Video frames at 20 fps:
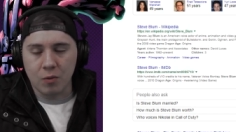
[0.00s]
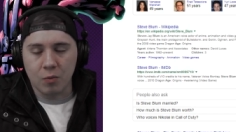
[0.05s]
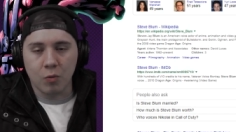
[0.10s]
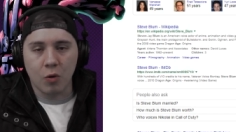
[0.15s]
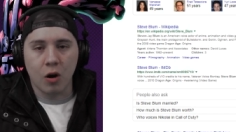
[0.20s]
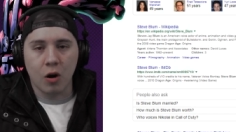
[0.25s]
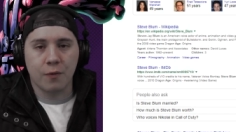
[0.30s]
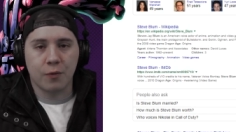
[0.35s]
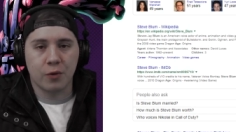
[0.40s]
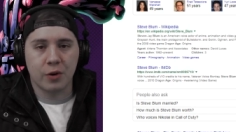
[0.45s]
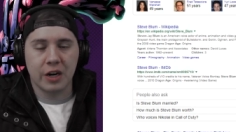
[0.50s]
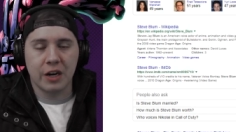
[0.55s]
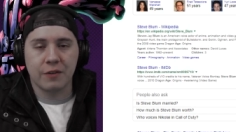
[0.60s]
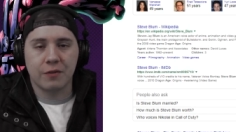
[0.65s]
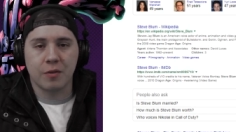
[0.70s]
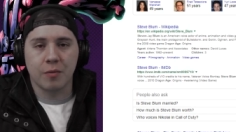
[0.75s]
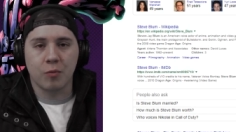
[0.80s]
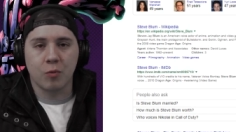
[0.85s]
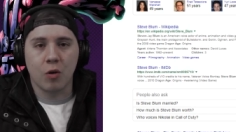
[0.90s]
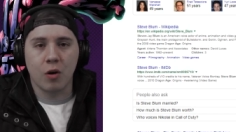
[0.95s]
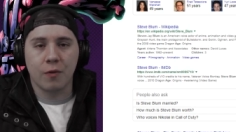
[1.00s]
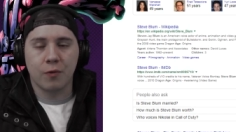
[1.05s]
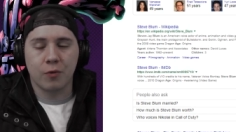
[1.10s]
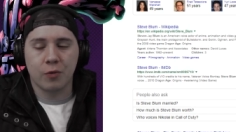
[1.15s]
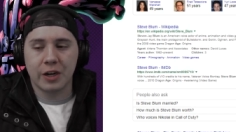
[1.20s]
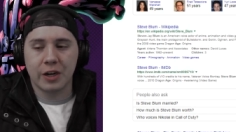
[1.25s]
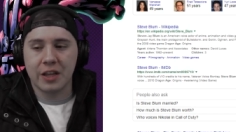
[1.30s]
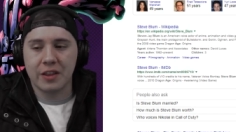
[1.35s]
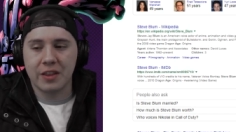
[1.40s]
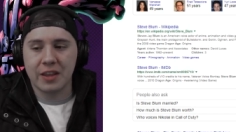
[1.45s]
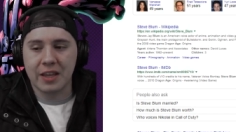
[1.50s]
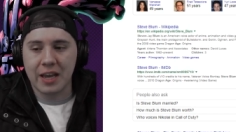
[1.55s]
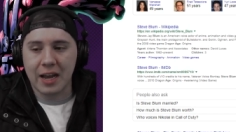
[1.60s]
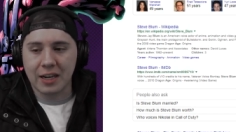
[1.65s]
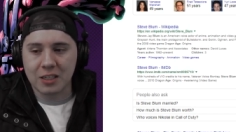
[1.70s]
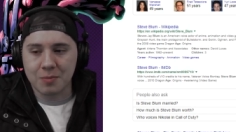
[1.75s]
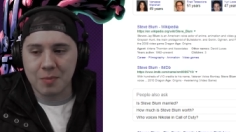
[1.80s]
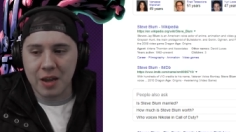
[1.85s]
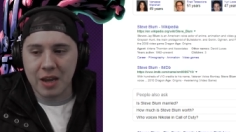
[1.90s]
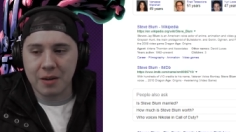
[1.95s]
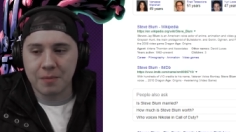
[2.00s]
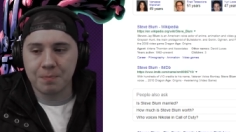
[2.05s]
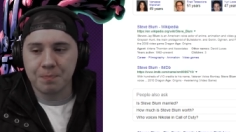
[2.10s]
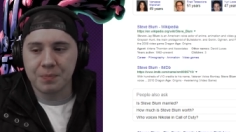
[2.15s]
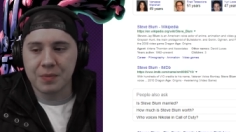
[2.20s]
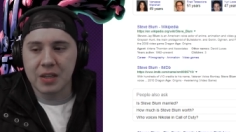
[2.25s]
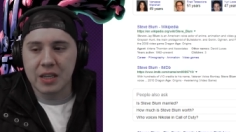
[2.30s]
Wolverine from Wolverine and the X Men.